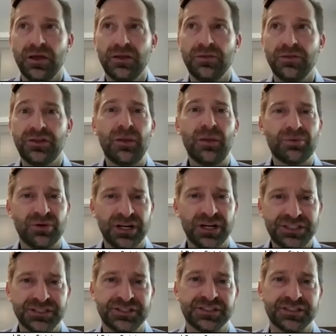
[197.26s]
the
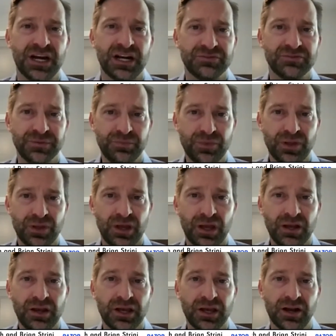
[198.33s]
operations side of it,
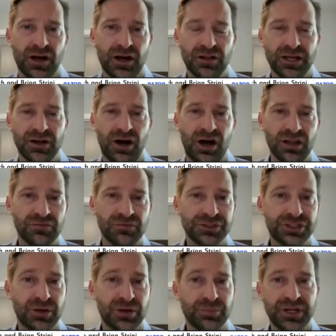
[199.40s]
and I'll let Oliver
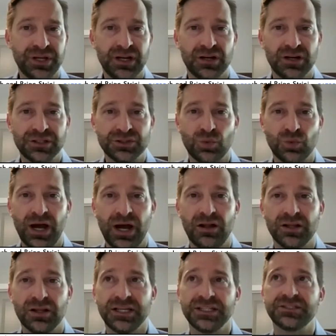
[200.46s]
jump in here as
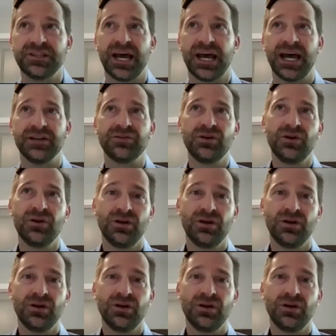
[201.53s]
well, is that,